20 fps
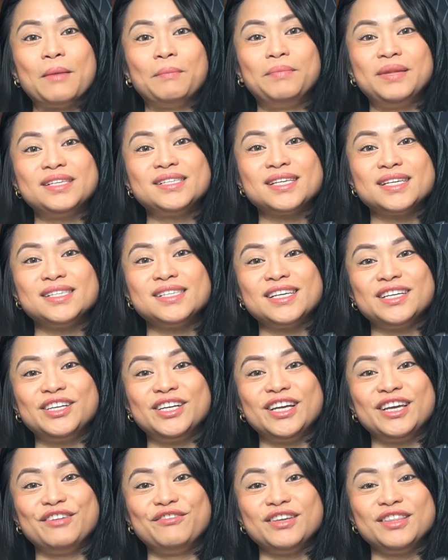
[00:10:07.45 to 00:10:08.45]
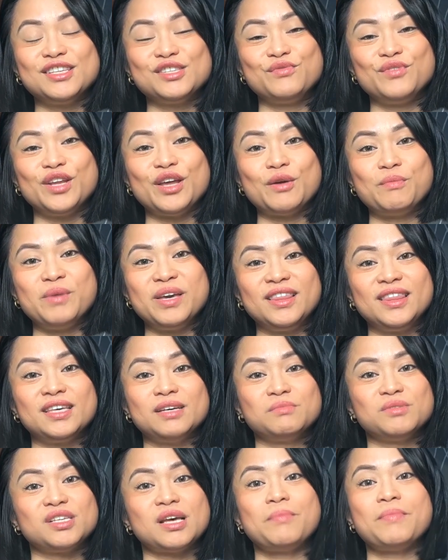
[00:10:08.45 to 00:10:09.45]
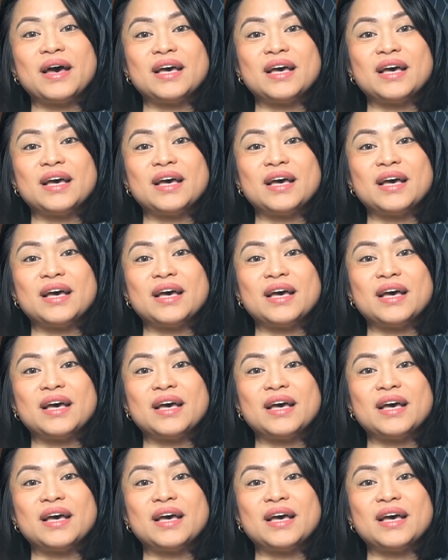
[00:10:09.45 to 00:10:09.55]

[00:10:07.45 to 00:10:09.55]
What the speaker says: please consider giving this video a big thumbs up,